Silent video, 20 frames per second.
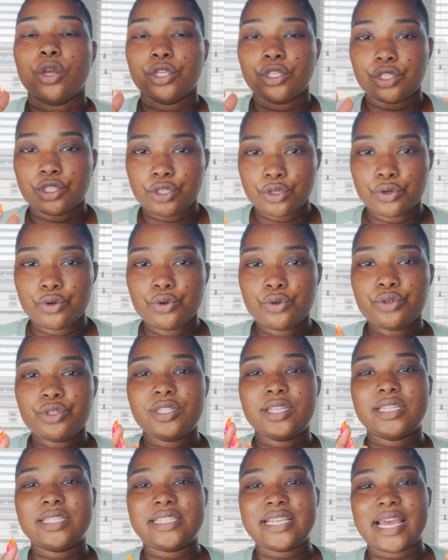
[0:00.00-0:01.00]
use
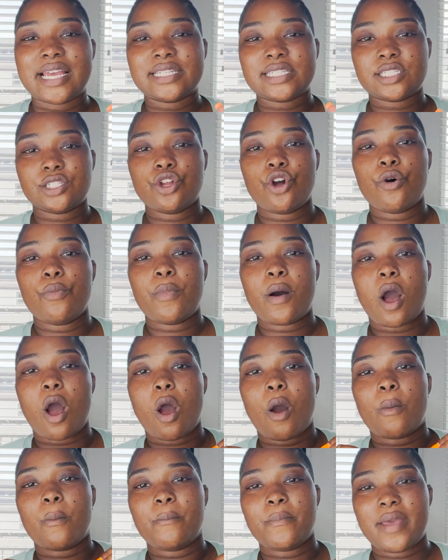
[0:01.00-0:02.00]
the debt
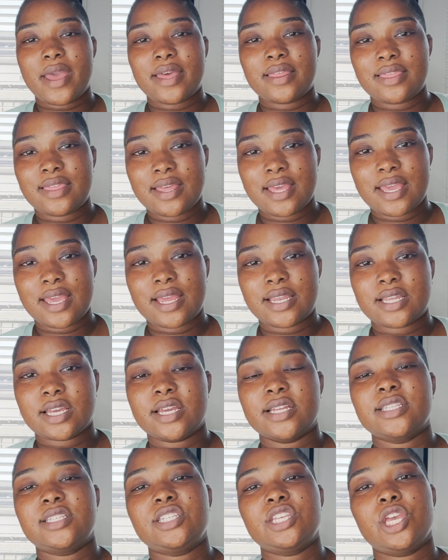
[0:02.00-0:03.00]
snowball method
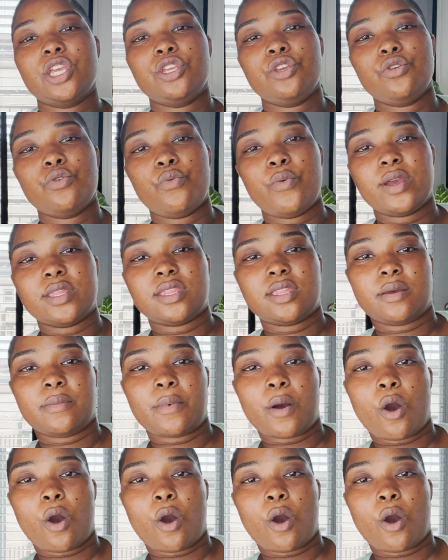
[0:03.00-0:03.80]
continue with the